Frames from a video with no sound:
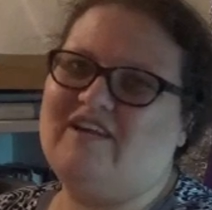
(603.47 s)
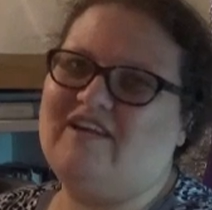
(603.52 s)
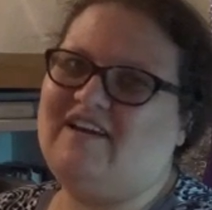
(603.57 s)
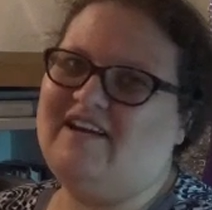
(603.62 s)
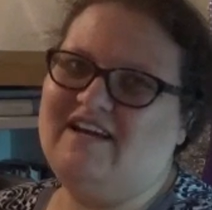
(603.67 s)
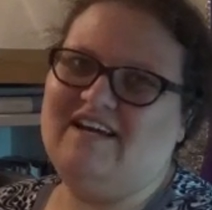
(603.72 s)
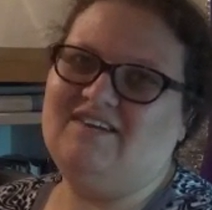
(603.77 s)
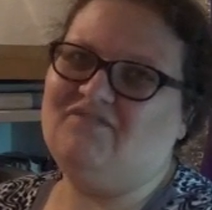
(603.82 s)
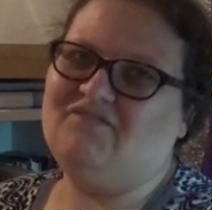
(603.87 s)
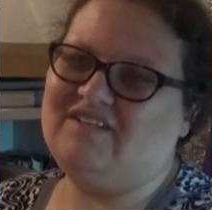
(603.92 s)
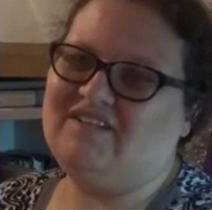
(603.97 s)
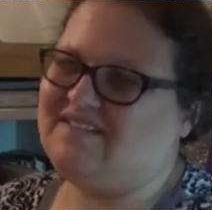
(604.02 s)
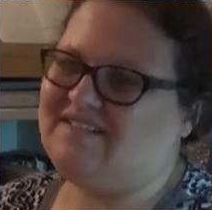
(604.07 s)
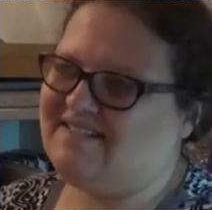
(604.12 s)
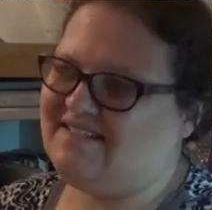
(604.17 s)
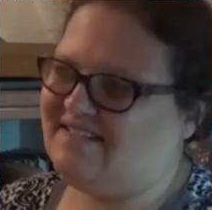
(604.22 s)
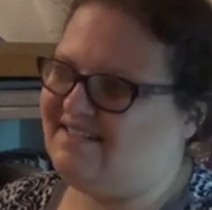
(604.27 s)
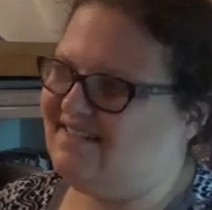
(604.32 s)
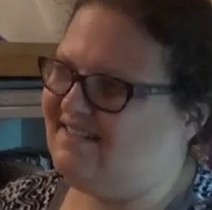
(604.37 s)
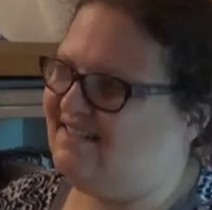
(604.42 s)

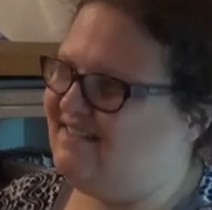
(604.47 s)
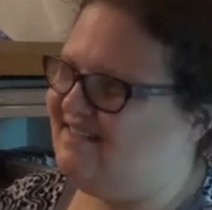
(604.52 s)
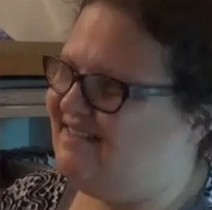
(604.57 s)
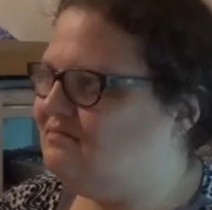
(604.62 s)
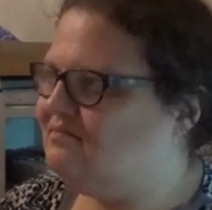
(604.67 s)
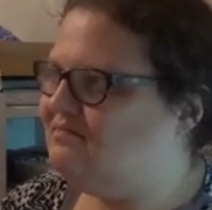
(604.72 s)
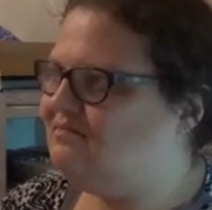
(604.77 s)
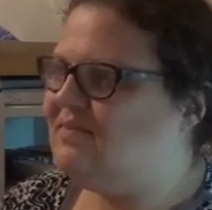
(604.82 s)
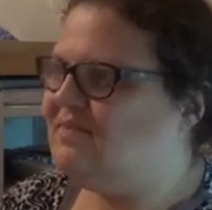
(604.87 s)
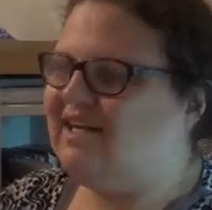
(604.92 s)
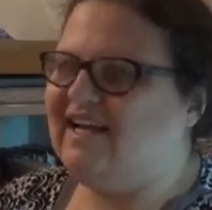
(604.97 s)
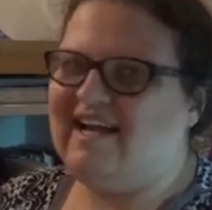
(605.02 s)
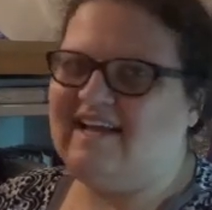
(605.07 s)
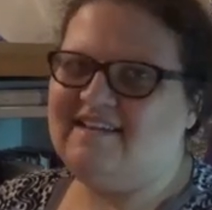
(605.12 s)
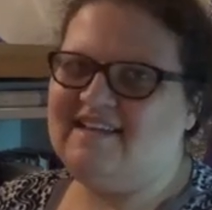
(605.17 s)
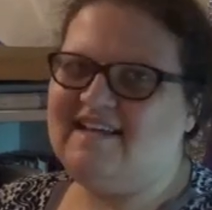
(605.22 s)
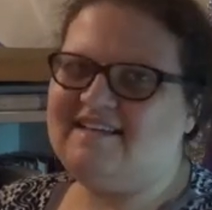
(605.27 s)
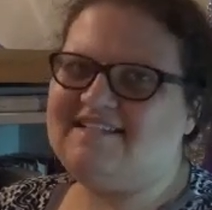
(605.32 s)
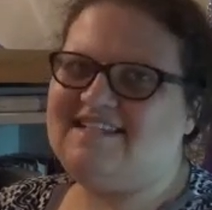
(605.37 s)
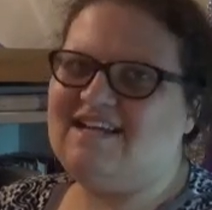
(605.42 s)
canvas. And
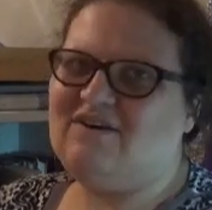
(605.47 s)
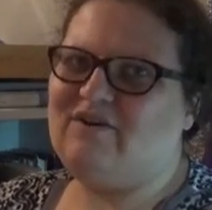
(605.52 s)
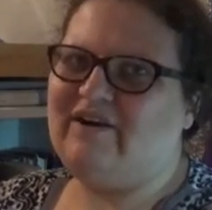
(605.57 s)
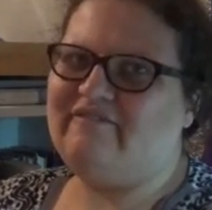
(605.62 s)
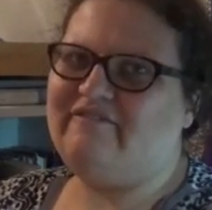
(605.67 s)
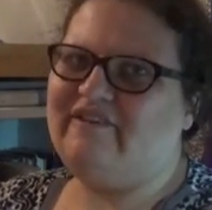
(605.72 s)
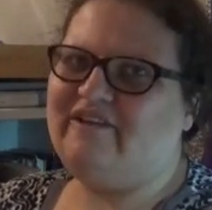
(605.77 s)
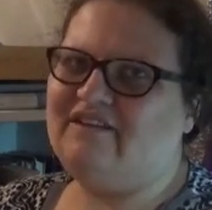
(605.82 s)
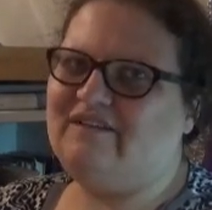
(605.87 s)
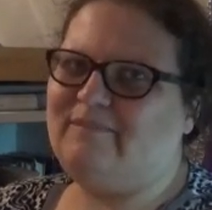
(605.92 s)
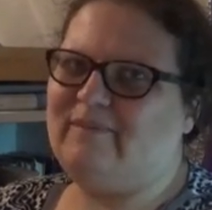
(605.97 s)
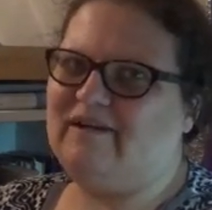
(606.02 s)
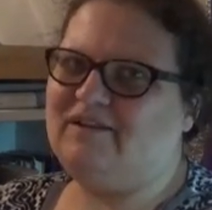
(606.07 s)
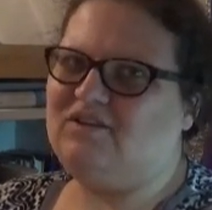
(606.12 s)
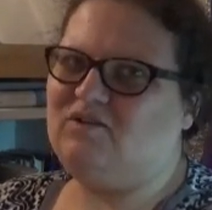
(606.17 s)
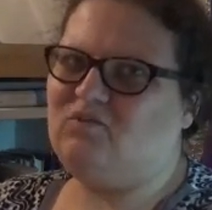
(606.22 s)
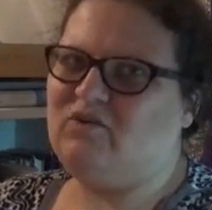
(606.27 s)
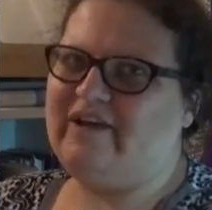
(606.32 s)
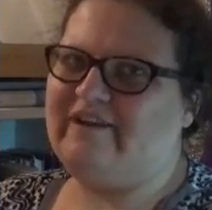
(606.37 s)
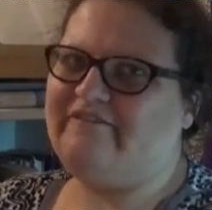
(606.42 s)
that's how I feel about the
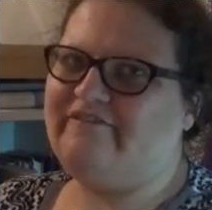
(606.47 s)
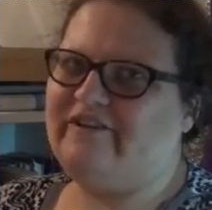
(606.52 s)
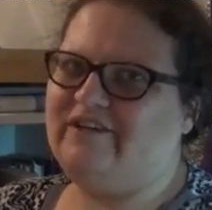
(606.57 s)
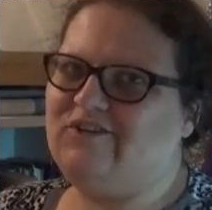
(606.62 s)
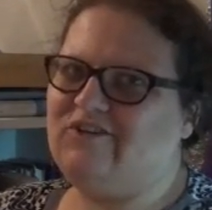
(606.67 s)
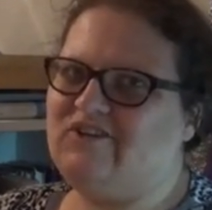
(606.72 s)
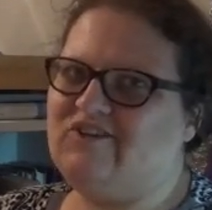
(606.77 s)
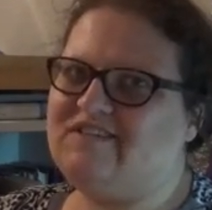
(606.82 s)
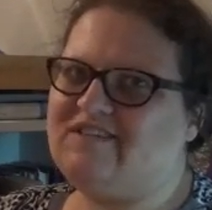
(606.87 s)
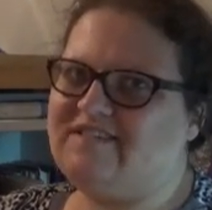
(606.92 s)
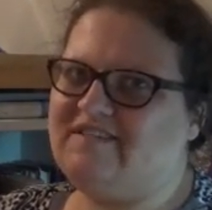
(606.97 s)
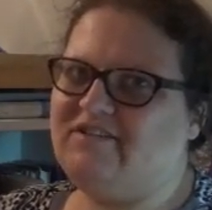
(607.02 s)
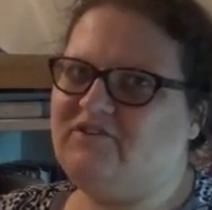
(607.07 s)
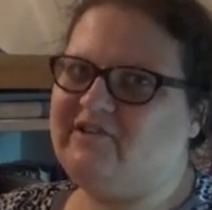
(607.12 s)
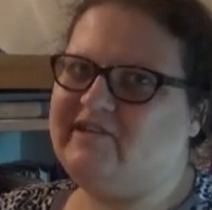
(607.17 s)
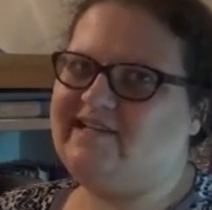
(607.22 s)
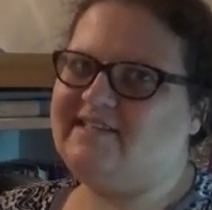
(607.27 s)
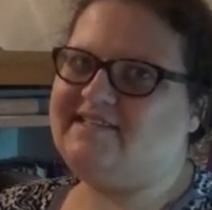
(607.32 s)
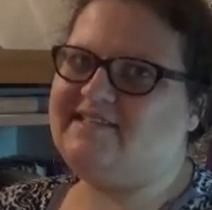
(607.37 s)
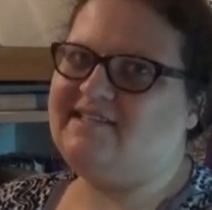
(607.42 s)
Wayfarer
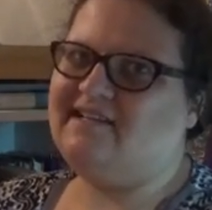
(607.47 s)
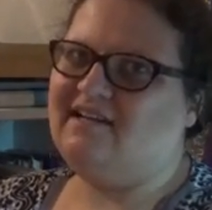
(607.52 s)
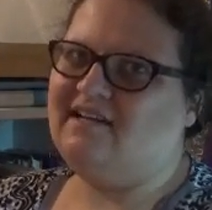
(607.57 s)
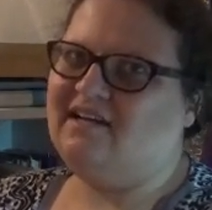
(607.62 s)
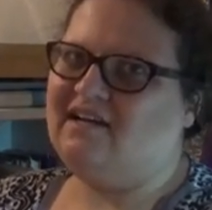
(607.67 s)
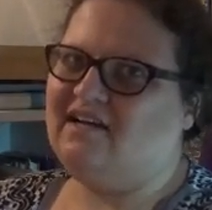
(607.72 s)
series.